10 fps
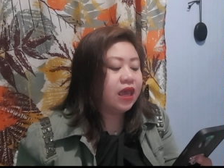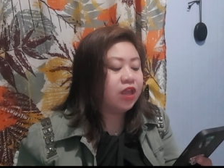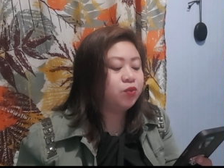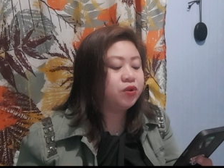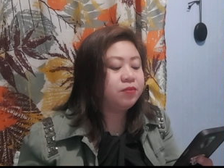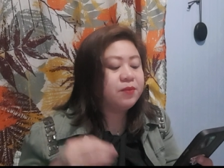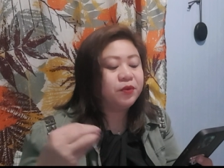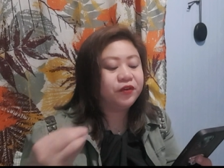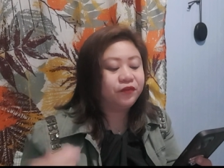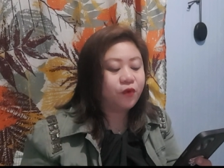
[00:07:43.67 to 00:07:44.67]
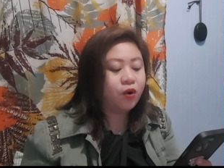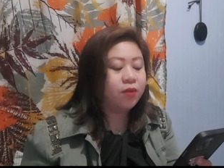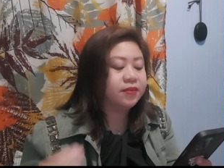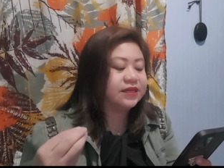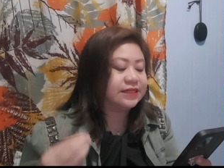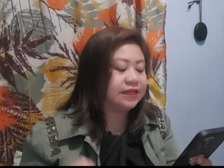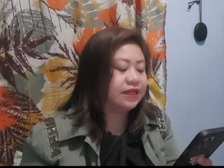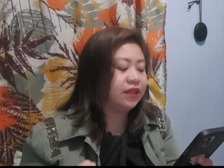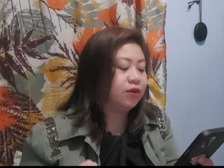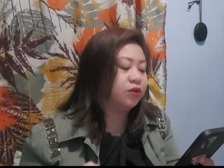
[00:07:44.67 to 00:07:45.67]
it would be performed by
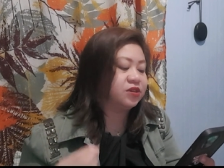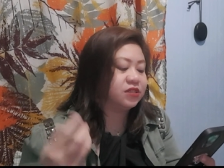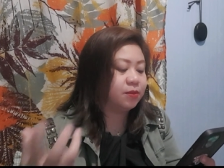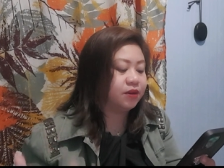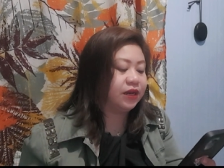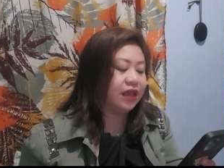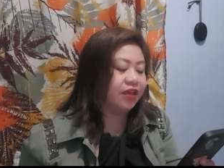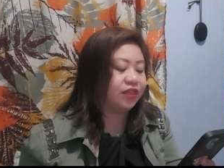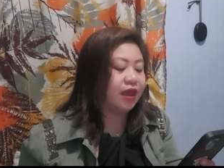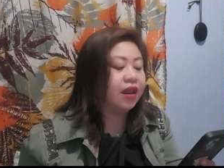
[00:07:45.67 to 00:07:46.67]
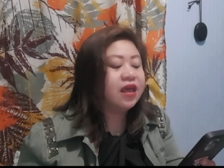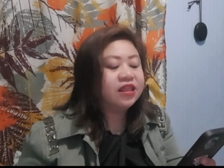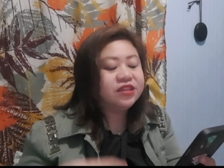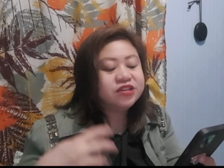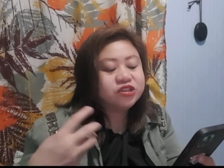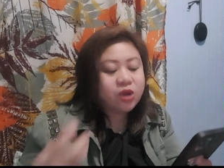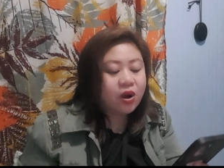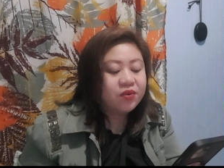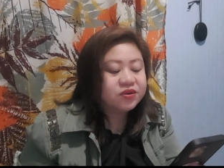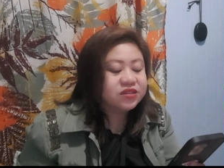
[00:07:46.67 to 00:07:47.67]
Celine Dion or somebody like that. This
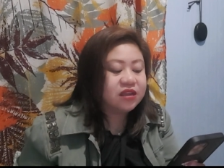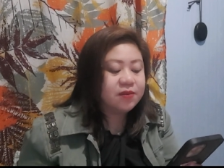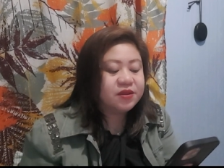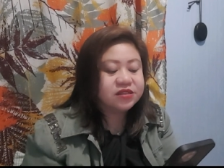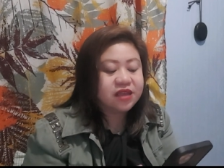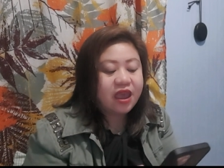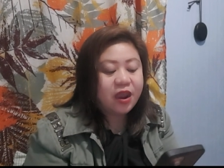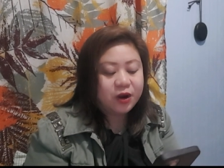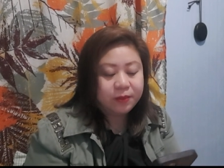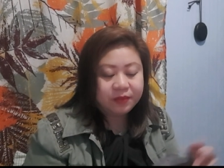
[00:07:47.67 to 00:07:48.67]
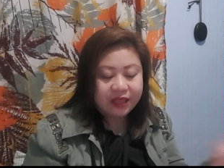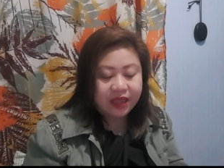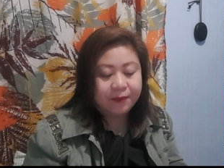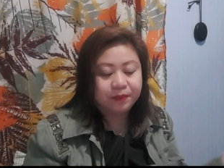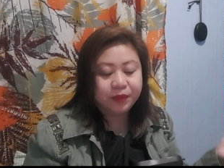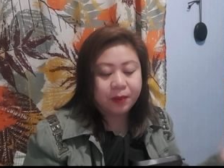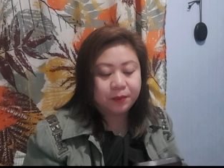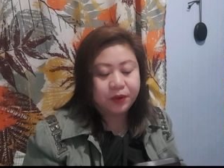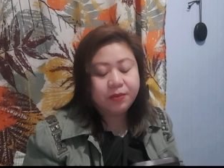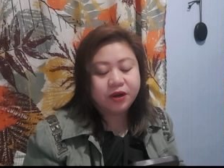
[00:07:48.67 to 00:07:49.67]
song received its airplay
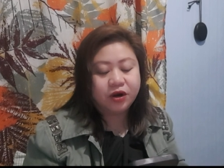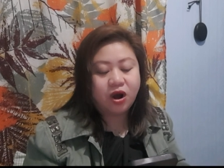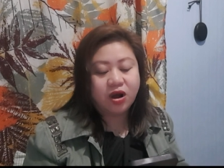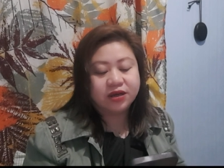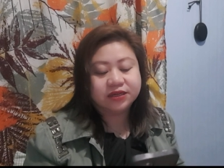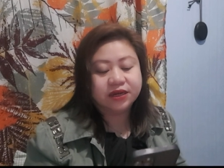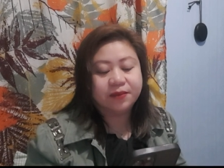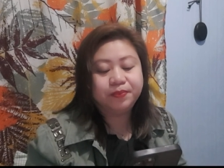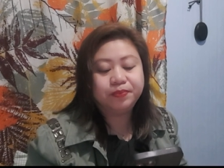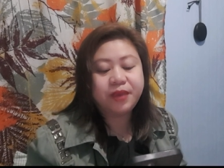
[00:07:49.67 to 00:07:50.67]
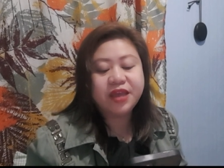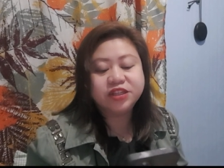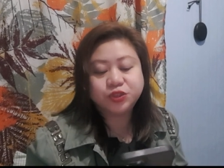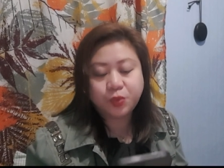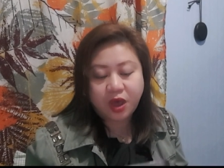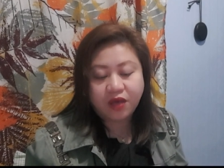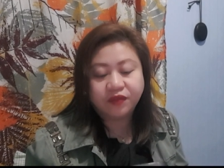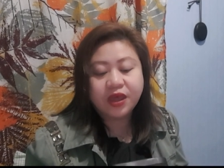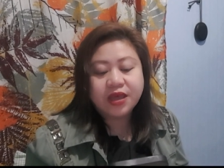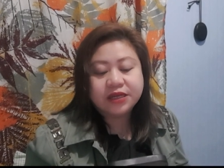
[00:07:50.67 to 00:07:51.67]
premiere on May
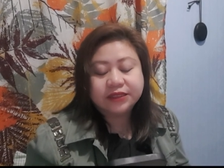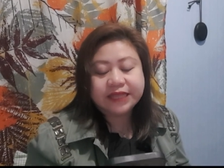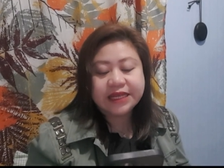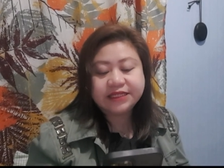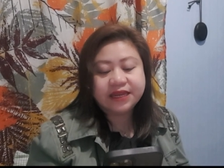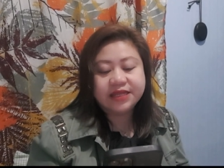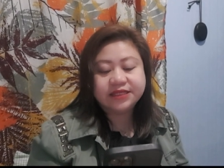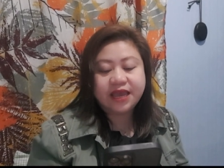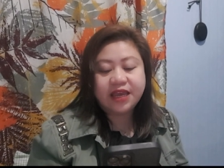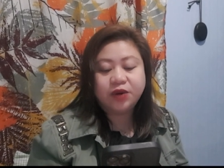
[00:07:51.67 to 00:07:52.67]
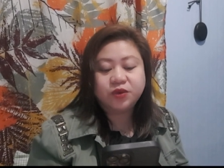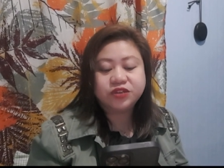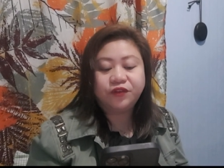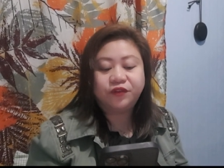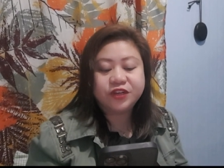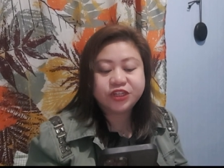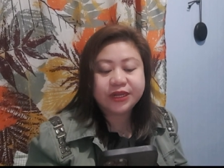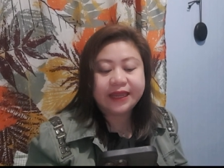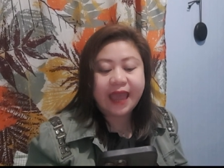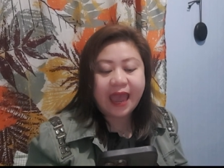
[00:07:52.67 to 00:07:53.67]
twelfth, nineteen ninety-eight, and was
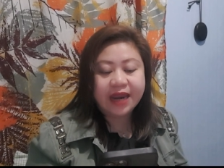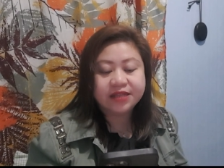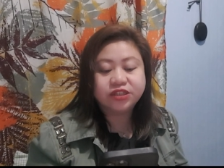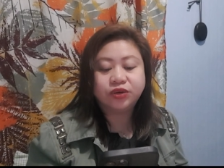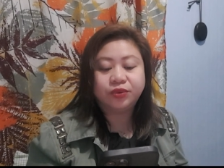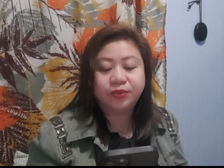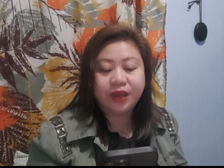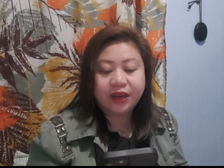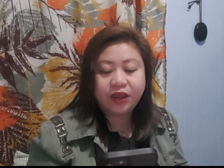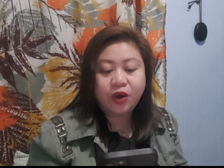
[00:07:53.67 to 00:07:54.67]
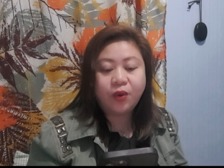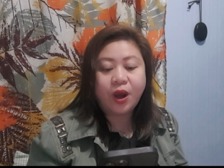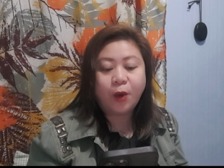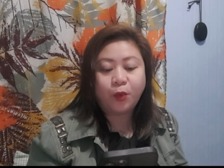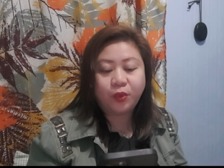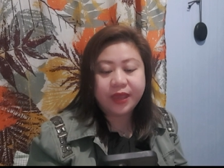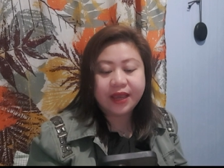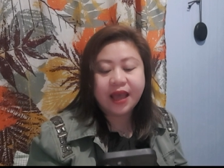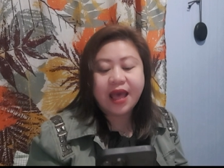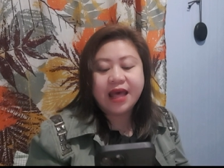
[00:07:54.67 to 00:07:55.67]
officially added to radio a
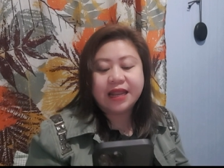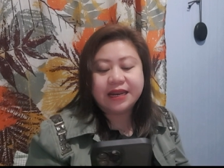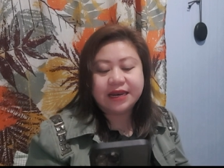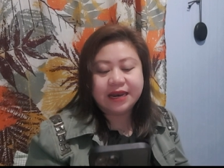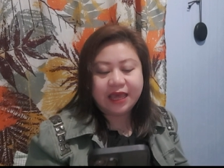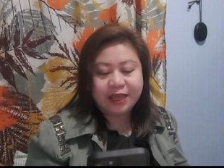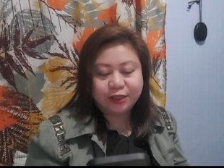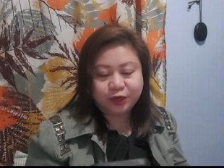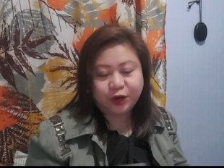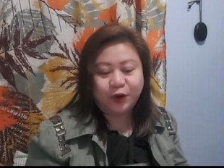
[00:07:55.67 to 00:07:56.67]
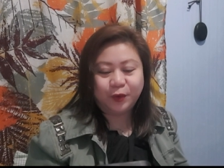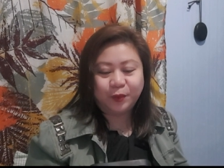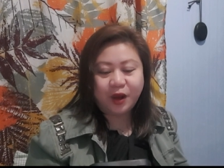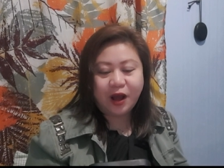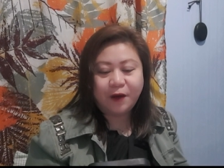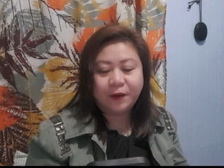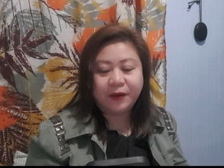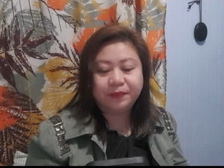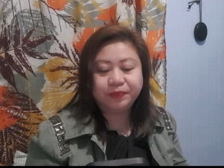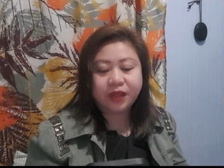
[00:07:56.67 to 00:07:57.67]
week later.
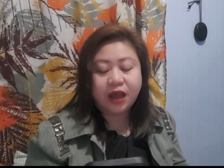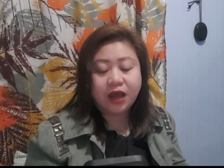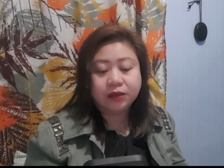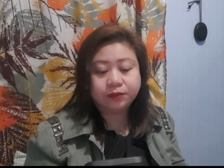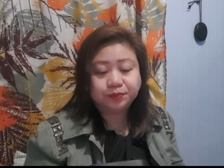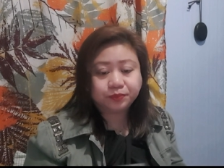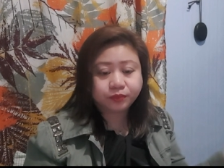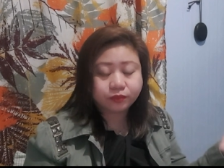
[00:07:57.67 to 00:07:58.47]
Wow. Um,